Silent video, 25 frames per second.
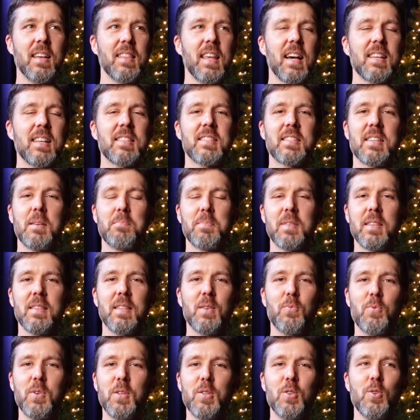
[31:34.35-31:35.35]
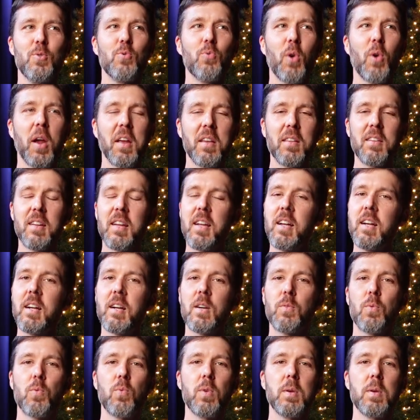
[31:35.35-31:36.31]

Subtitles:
That's something that we do regularly here.